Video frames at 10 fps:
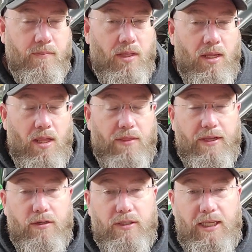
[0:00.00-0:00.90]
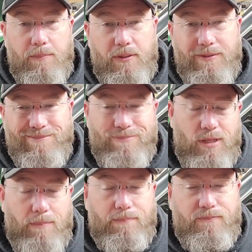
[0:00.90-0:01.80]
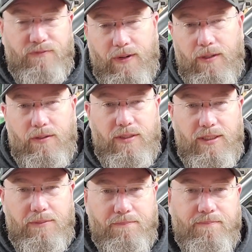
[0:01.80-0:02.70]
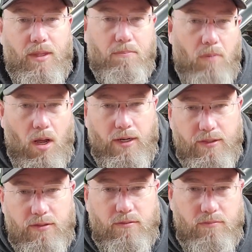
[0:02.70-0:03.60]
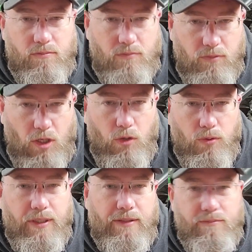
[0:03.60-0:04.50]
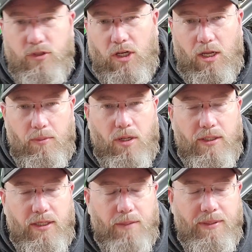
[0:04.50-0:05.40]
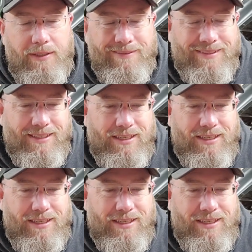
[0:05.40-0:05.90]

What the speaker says: I think I'll keep it a fairly modest lowering job on it. I mean,